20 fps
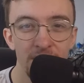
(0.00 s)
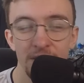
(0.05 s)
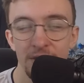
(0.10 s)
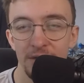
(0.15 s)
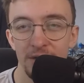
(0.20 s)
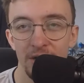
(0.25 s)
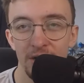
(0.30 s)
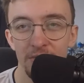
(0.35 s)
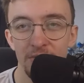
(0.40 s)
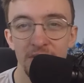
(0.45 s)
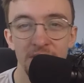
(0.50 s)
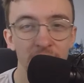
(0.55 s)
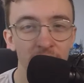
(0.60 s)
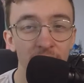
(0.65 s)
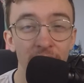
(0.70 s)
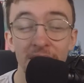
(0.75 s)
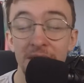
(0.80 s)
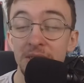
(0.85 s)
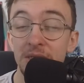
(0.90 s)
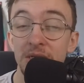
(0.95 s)
You know,
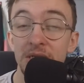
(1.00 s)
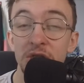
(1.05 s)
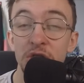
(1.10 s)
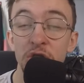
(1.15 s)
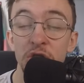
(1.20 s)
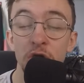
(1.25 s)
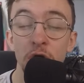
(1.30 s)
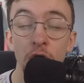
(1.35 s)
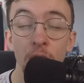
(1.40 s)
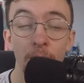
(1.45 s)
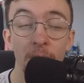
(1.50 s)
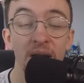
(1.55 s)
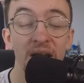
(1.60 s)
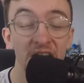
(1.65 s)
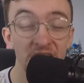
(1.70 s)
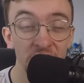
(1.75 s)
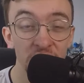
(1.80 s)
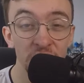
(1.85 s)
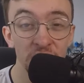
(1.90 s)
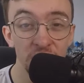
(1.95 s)
he's a club
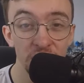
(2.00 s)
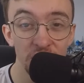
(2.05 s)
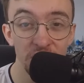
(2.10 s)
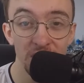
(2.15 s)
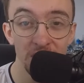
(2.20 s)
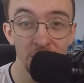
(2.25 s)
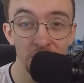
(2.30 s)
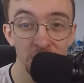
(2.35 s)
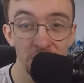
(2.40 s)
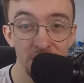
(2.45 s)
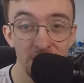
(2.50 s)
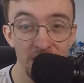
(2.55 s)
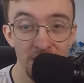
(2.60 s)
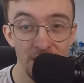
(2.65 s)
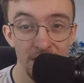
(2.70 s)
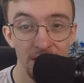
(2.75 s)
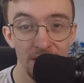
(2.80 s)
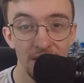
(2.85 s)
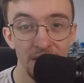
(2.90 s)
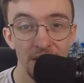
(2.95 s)
legend at
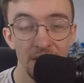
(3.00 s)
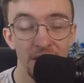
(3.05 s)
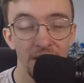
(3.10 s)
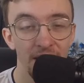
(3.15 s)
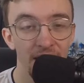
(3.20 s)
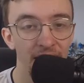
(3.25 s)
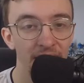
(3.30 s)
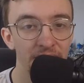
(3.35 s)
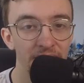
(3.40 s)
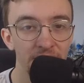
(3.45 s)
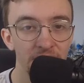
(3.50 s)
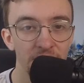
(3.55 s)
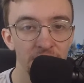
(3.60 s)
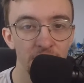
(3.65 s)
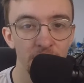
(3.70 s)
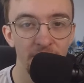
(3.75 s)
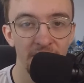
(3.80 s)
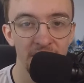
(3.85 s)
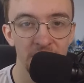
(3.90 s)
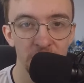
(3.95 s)
Chelsea and
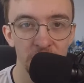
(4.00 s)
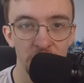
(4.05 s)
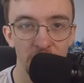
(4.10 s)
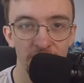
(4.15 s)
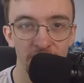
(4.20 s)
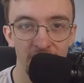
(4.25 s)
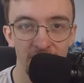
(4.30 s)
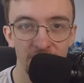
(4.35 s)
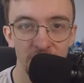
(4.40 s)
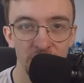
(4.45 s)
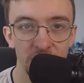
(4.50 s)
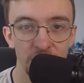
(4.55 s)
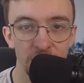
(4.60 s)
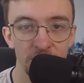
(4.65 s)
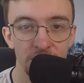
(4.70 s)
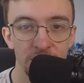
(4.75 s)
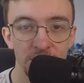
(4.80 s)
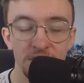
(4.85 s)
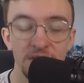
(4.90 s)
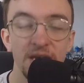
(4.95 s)
the manager of
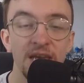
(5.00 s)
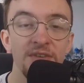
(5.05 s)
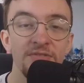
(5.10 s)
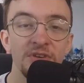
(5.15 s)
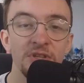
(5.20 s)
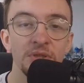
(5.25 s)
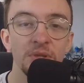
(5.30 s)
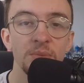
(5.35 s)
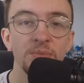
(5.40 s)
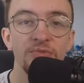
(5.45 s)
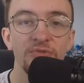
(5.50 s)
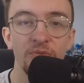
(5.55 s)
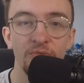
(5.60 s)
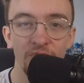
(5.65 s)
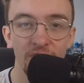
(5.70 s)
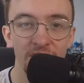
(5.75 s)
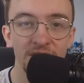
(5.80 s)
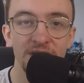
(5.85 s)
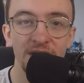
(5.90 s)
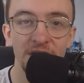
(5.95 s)
Everton, saving them from
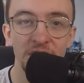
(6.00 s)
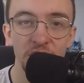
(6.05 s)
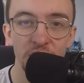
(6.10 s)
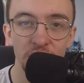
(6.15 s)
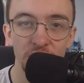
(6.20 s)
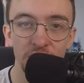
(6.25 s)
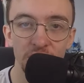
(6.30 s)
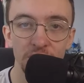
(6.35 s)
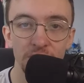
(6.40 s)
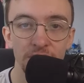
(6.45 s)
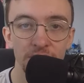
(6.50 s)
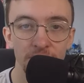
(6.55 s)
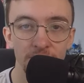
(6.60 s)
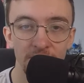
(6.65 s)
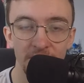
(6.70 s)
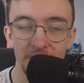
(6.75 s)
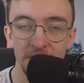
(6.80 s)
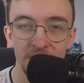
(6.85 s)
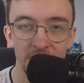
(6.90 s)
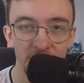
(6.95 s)
relegation
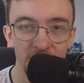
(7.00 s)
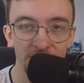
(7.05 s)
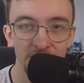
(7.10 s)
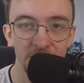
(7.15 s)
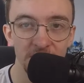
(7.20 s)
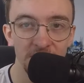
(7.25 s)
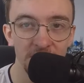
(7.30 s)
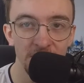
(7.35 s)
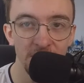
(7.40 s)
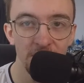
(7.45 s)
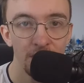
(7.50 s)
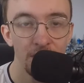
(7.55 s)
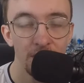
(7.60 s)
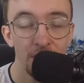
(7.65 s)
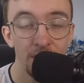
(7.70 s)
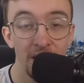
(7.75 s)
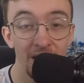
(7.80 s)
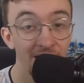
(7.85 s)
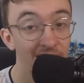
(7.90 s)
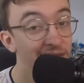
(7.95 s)
by the skin of his teeth.
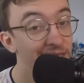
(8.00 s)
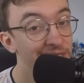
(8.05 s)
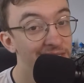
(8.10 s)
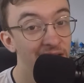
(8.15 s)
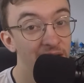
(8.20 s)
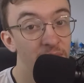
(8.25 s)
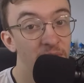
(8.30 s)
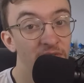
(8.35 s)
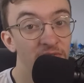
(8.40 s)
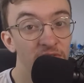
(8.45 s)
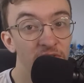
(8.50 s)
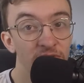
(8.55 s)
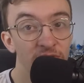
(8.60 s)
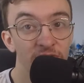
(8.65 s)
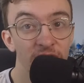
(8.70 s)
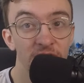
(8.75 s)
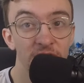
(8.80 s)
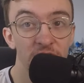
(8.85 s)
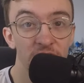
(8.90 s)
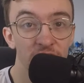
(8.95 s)
And last time Everton
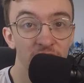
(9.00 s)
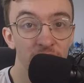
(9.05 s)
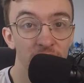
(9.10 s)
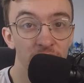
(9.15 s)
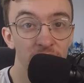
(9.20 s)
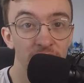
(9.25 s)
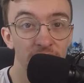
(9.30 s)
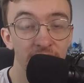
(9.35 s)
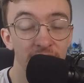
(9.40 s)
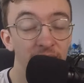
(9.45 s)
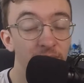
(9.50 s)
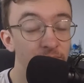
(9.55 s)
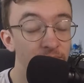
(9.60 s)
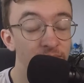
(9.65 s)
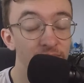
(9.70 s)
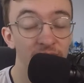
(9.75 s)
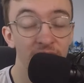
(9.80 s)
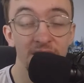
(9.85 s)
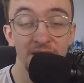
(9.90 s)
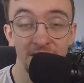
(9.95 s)
faced Chelsea,
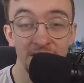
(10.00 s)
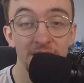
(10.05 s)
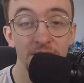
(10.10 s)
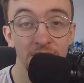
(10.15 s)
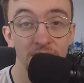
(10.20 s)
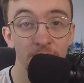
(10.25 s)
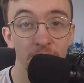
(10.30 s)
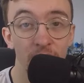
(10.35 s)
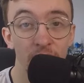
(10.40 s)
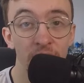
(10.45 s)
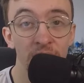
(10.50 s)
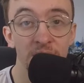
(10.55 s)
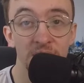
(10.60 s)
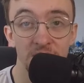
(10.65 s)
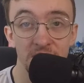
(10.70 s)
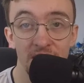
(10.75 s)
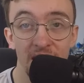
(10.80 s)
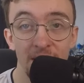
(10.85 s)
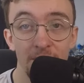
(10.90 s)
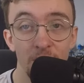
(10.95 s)
they needed the
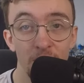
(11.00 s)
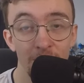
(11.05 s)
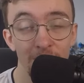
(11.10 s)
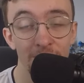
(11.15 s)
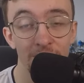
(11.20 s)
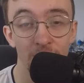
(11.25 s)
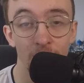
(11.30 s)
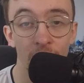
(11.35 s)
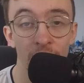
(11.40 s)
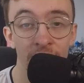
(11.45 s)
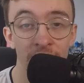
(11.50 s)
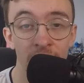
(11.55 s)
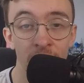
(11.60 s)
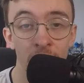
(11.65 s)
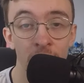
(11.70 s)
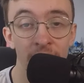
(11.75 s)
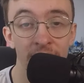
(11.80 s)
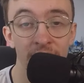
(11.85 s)
points and came away with a 1-0 win,